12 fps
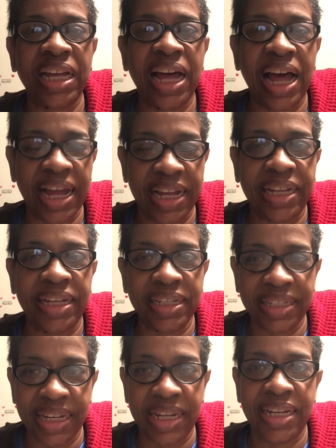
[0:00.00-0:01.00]
I
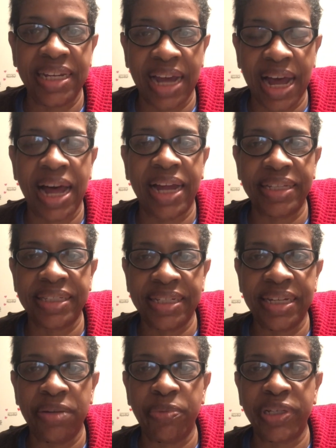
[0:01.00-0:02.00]
need hot
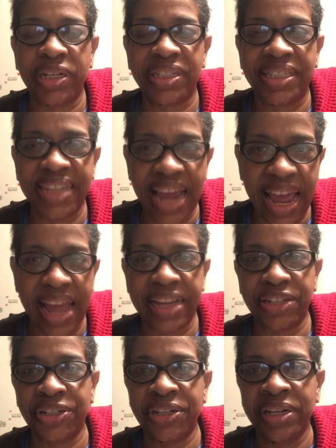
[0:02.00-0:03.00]
tea with a
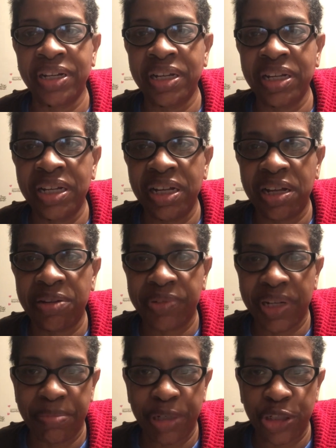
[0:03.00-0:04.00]
dash of
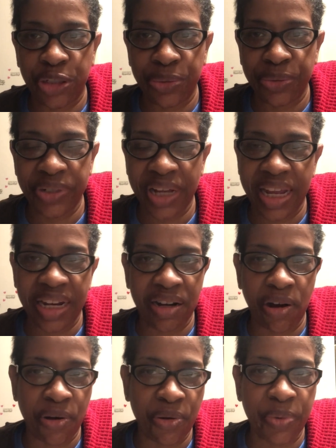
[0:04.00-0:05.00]
lemon juice and it
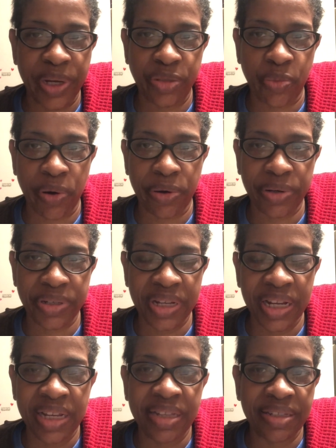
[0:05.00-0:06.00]
always works.
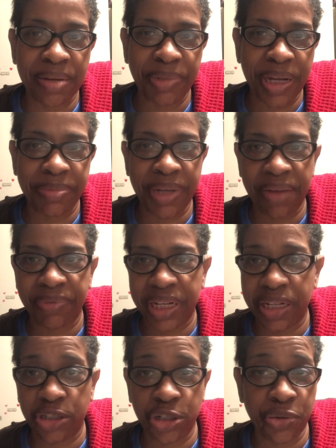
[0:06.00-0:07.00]
Sometimes I have to
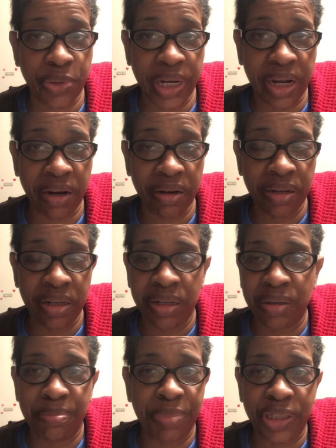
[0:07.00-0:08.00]
get two in there,
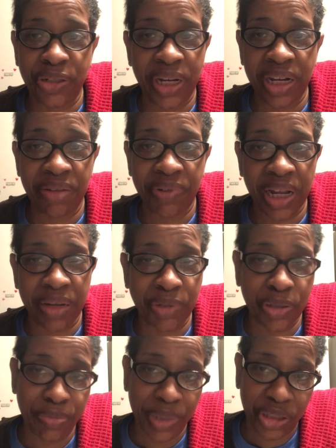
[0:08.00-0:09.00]
but you can never have
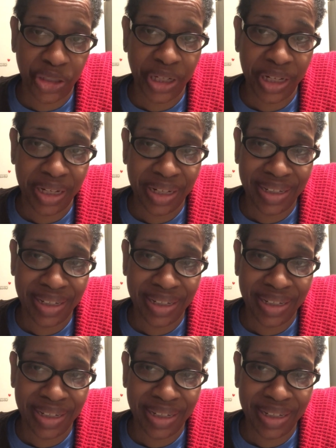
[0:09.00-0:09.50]
too much tea.